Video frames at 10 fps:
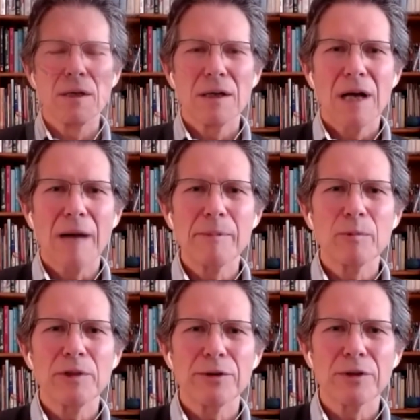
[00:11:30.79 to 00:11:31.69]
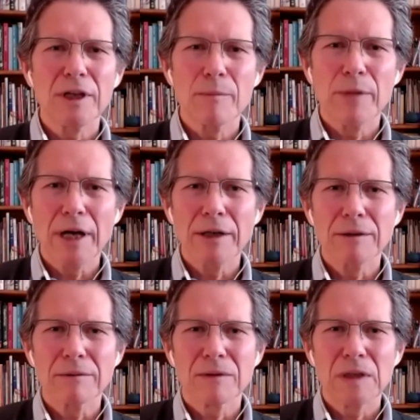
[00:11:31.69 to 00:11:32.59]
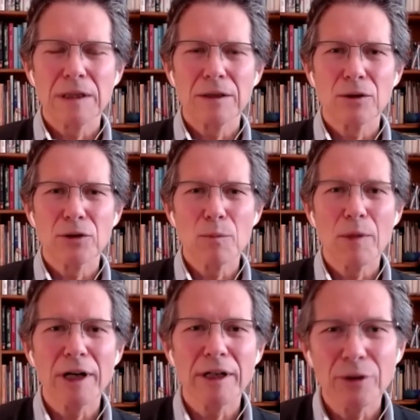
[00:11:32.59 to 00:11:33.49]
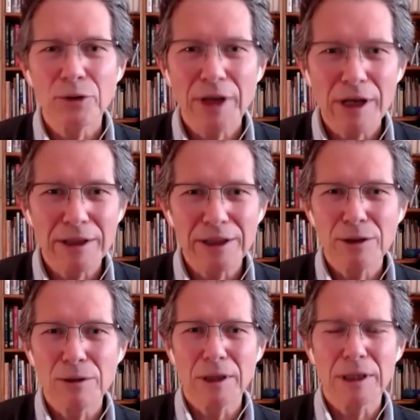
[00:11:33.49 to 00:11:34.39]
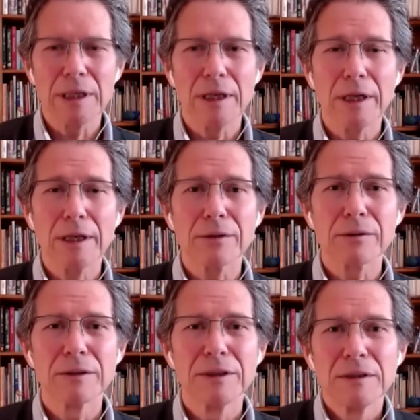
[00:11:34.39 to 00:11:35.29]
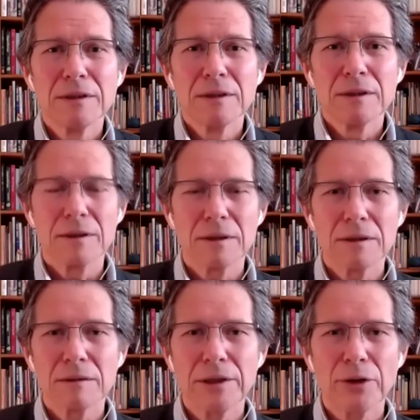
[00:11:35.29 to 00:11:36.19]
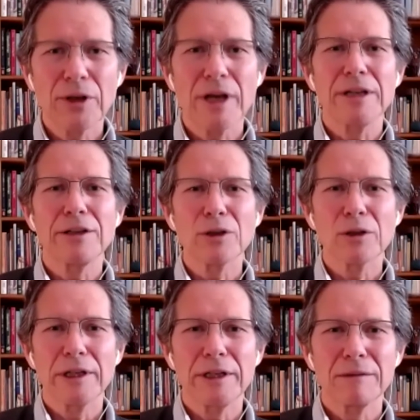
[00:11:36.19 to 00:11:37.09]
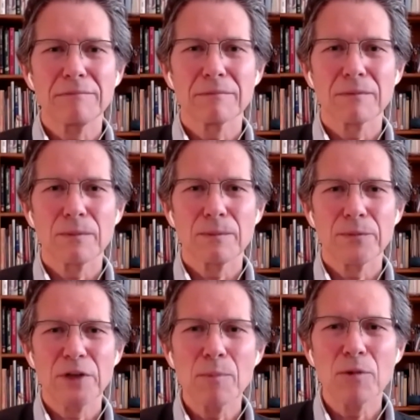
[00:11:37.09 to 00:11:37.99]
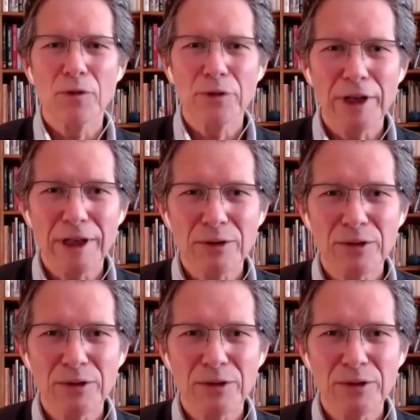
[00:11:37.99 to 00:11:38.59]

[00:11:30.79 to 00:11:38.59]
I mean, when you think about it, your body knows how to heal a cut. It knows how to heal any number of things.